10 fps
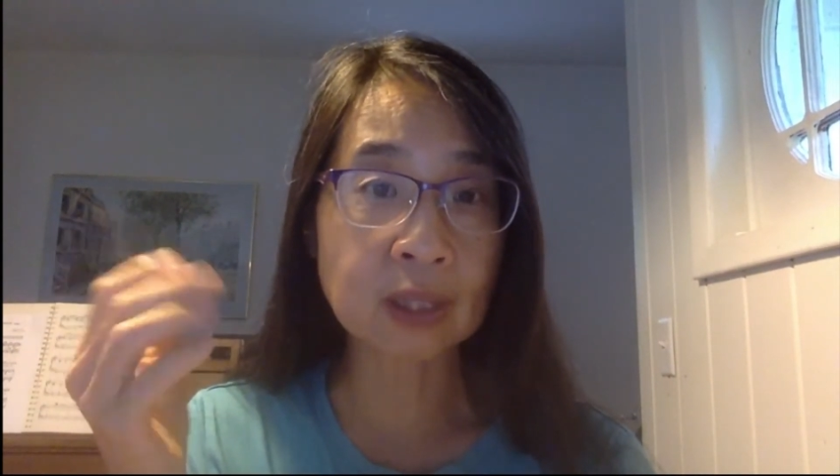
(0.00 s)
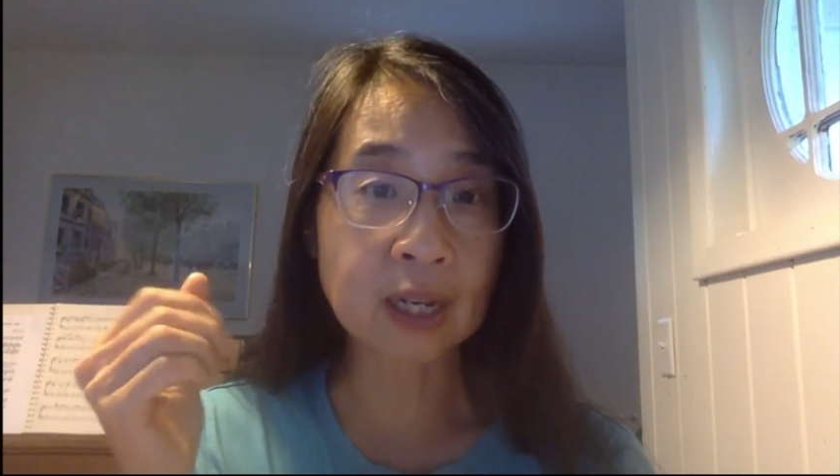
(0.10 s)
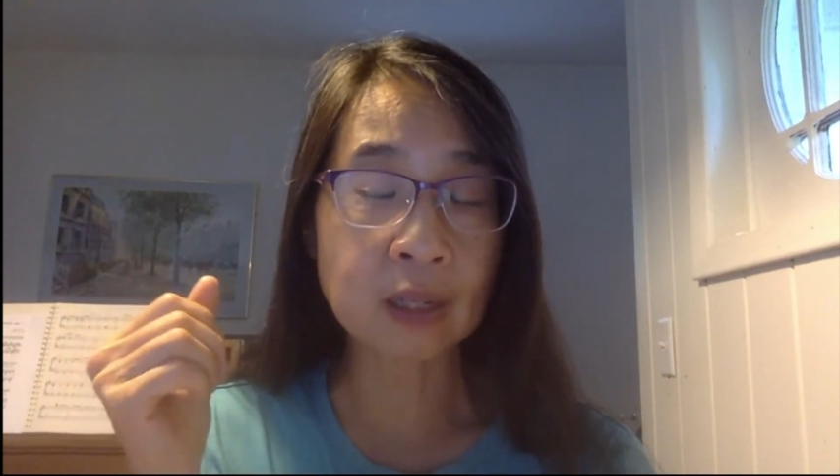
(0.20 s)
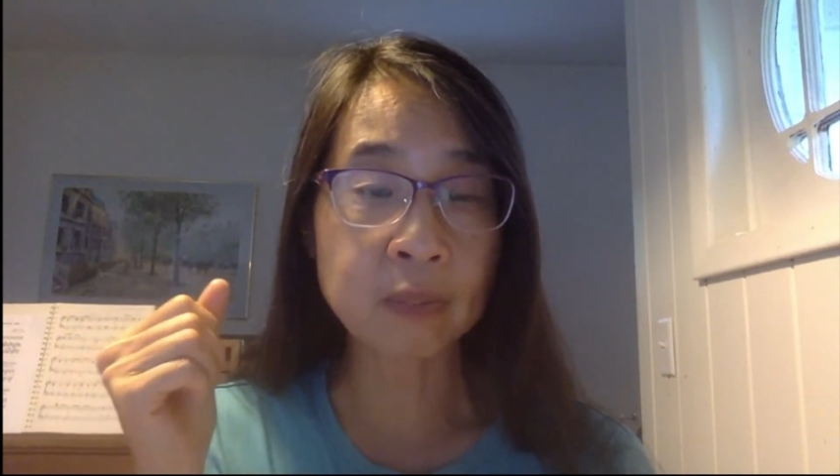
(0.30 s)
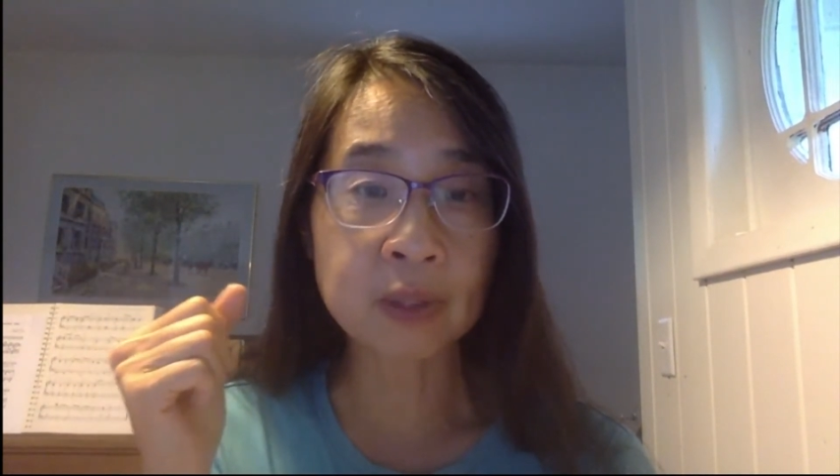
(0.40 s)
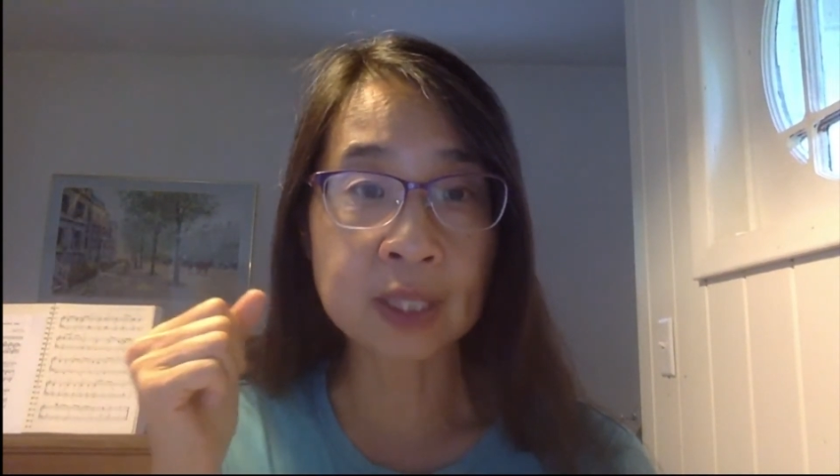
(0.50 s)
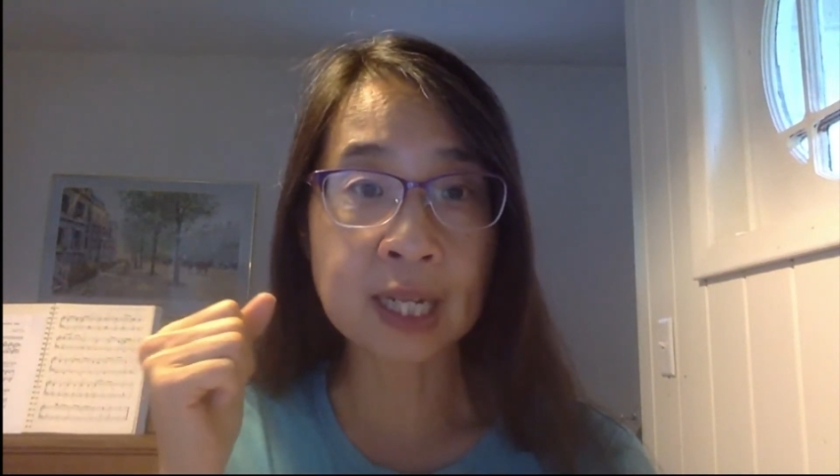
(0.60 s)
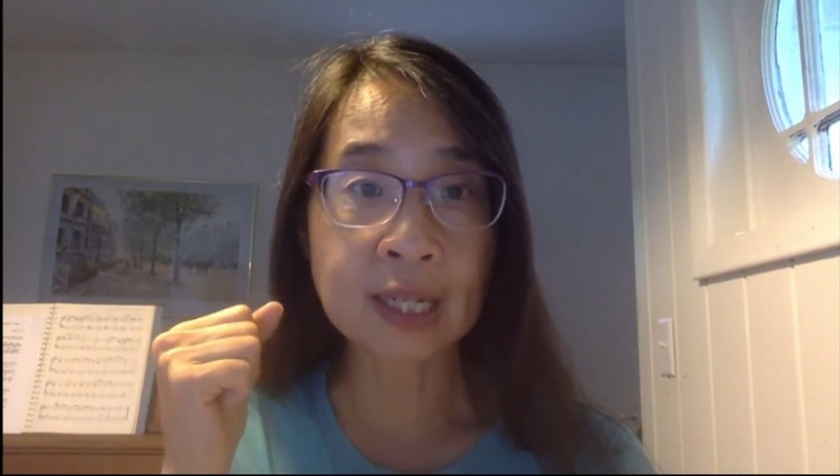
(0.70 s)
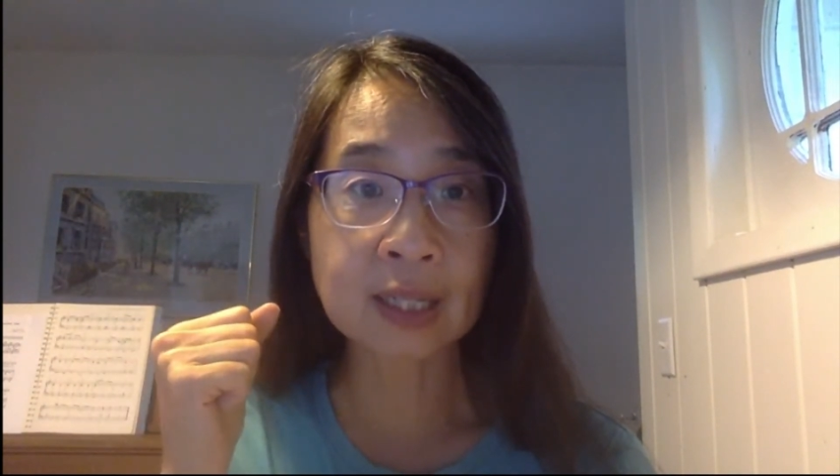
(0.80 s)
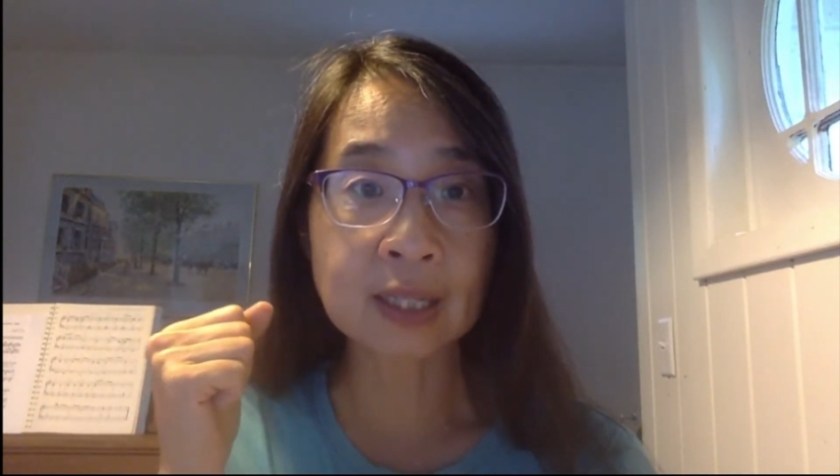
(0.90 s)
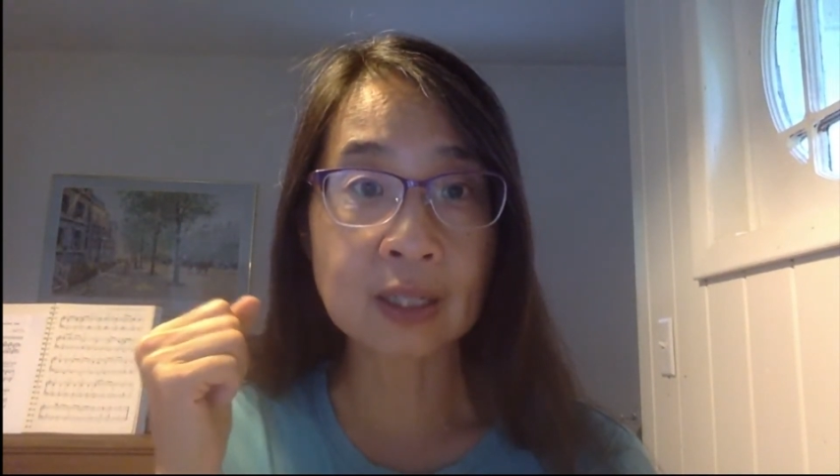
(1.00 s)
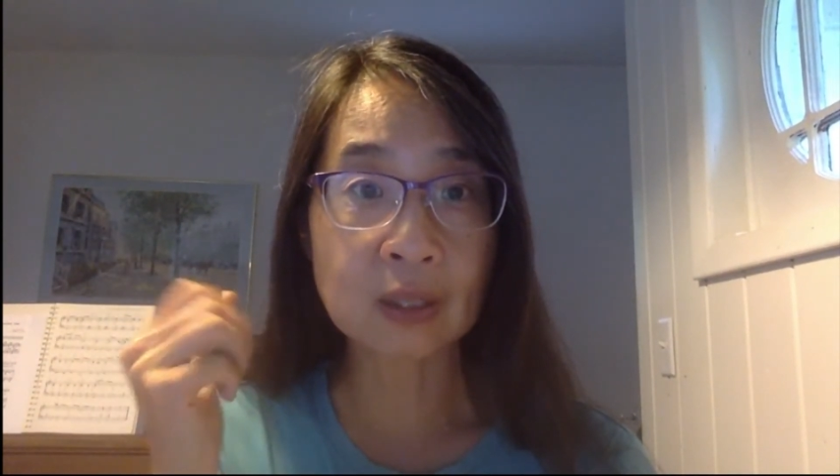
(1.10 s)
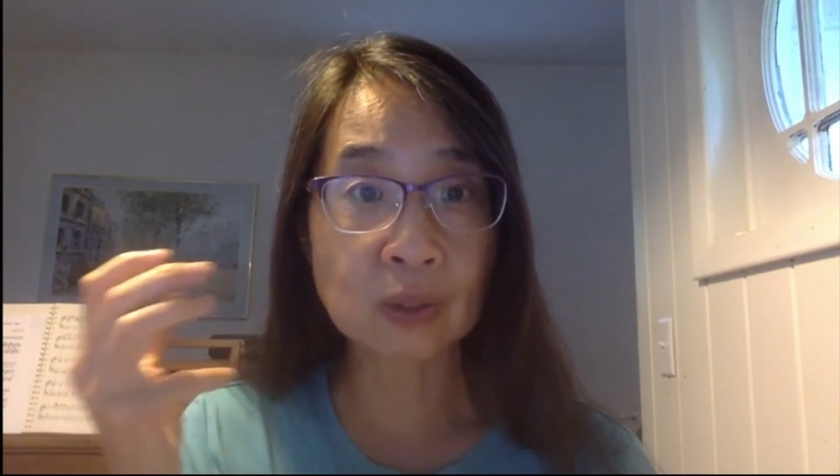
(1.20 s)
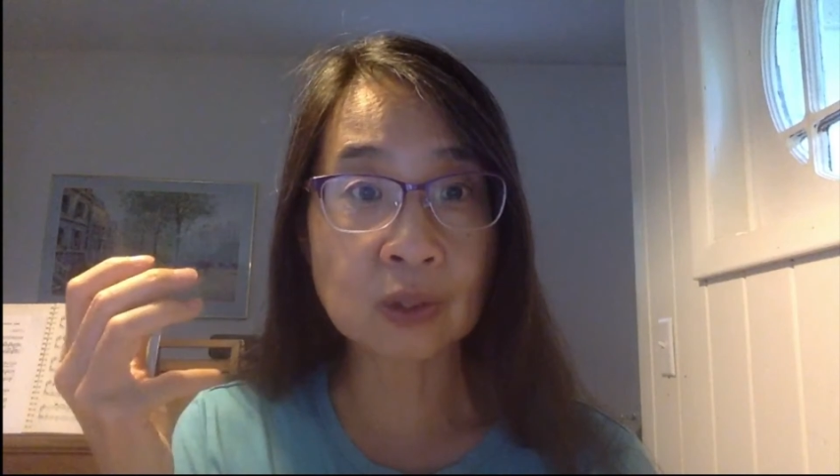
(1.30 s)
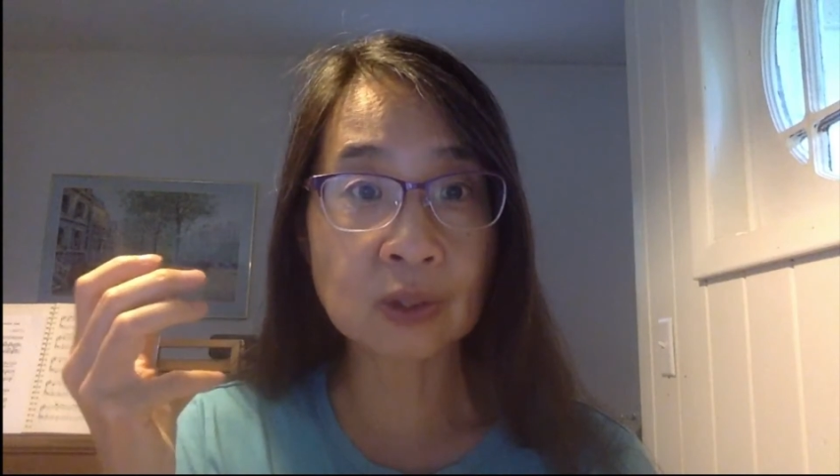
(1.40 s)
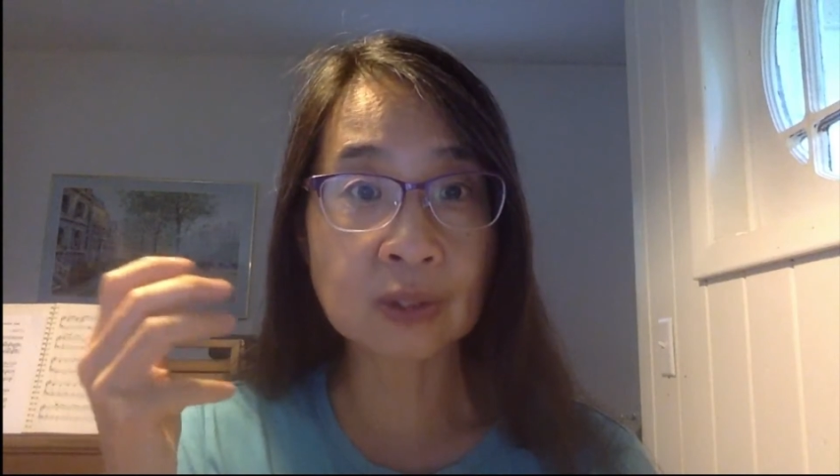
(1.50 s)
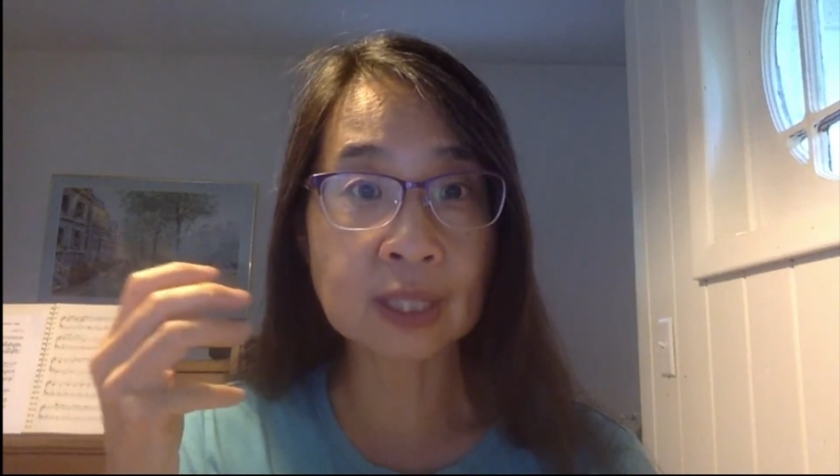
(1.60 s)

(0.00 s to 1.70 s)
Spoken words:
That could protect the user's